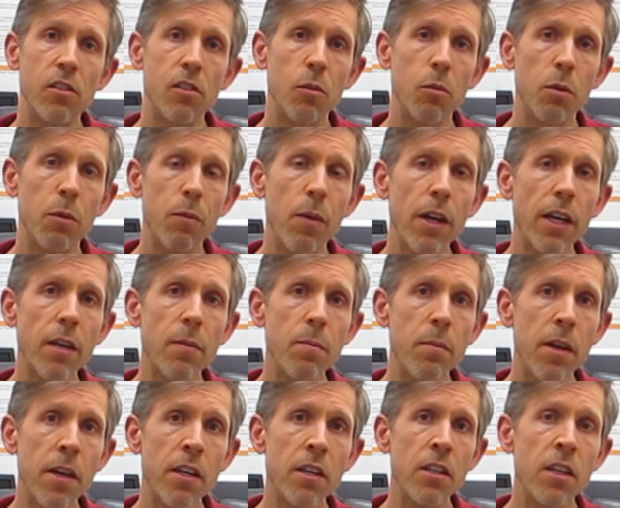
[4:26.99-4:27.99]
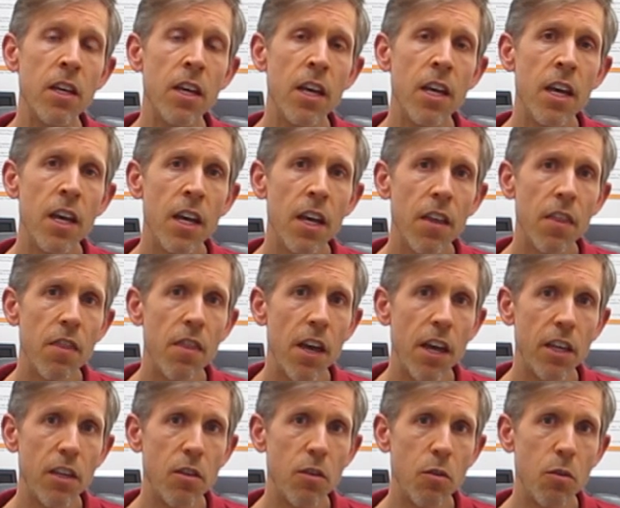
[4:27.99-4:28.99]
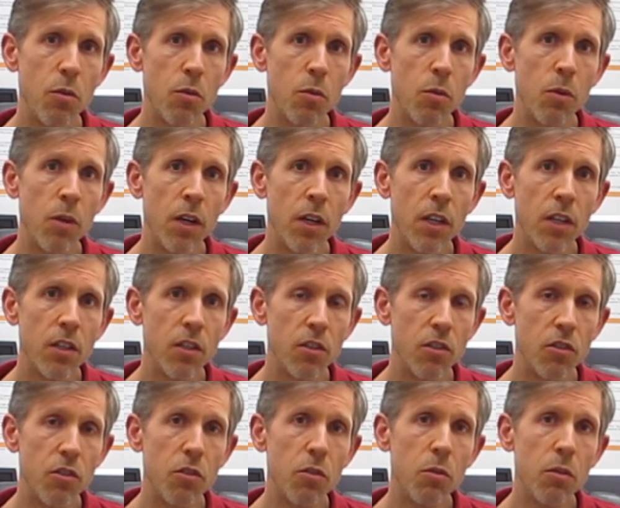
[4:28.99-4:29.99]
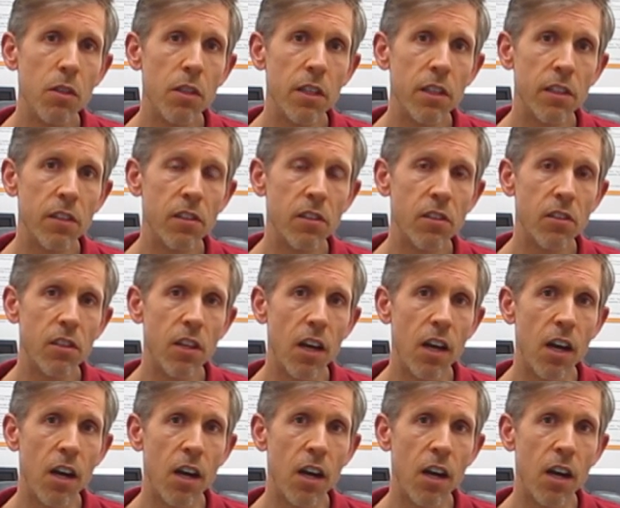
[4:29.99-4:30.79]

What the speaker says: So we recommend that you do this